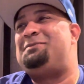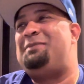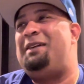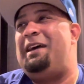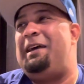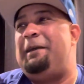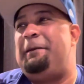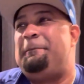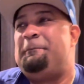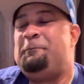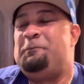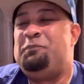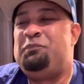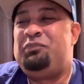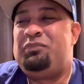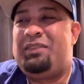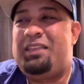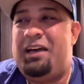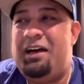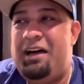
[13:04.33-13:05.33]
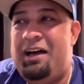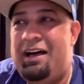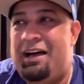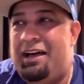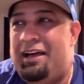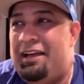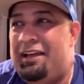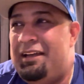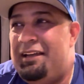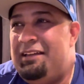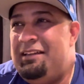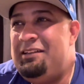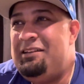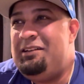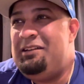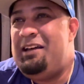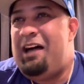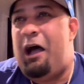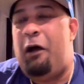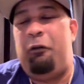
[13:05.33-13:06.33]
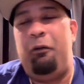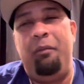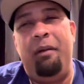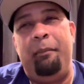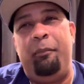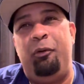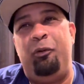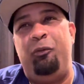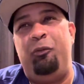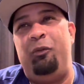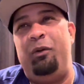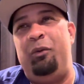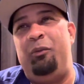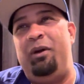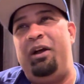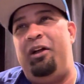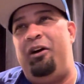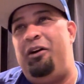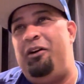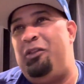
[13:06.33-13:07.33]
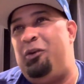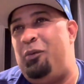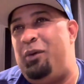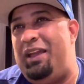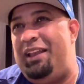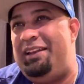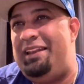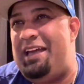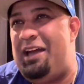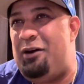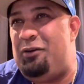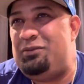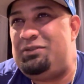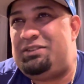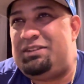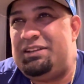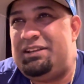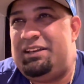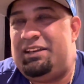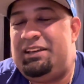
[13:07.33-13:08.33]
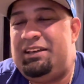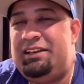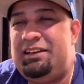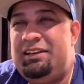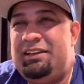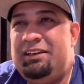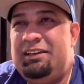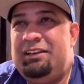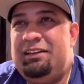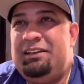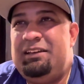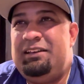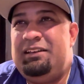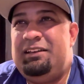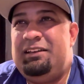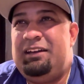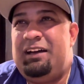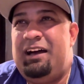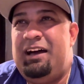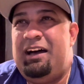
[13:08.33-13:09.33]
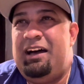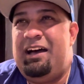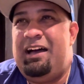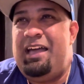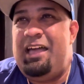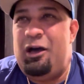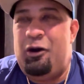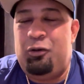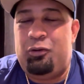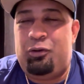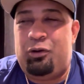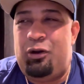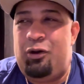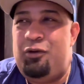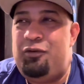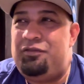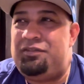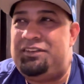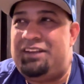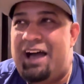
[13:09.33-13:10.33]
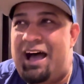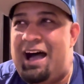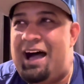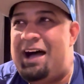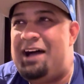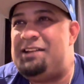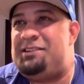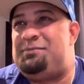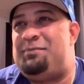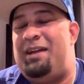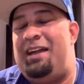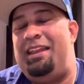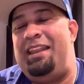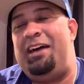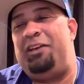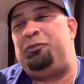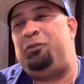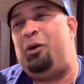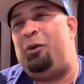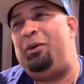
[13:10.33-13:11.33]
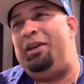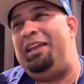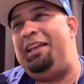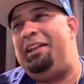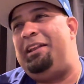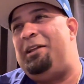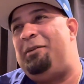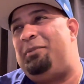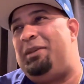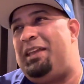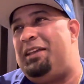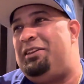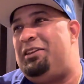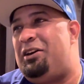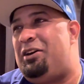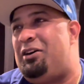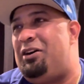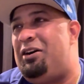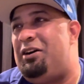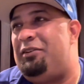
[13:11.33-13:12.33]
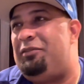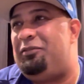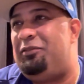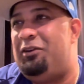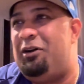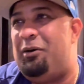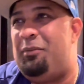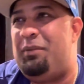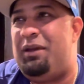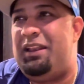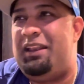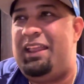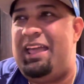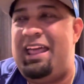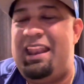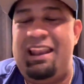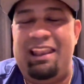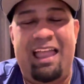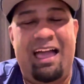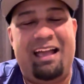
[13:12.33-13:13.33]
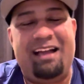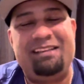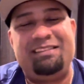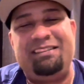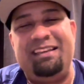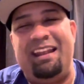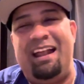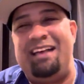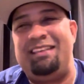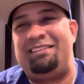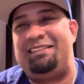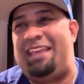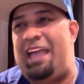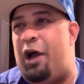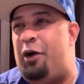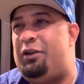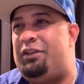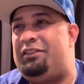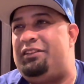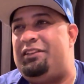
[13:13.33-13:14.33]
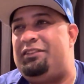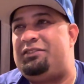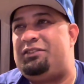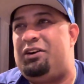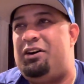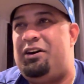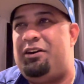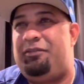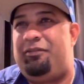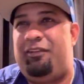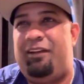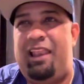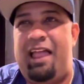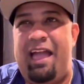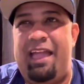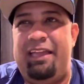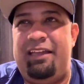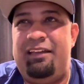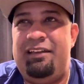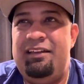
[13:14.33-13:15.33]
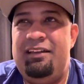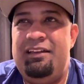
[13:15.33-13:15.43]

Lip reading: man, I remember we went all the way down to Elk Grove Dodge, man. That's where we ended up getting the car from. And like I said, I scouted this car for like